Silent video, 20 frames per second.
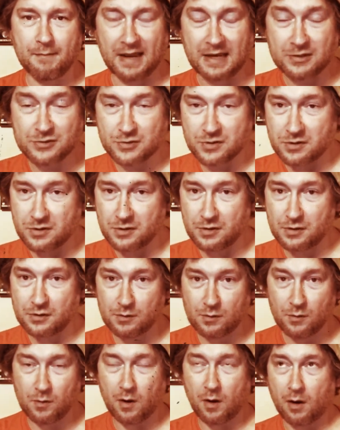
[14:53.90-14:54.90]
sure
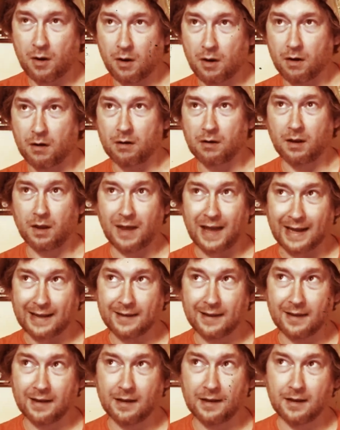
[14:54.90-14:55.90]
you are
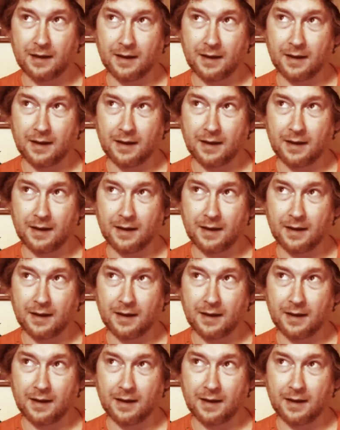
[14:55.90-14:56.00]
liking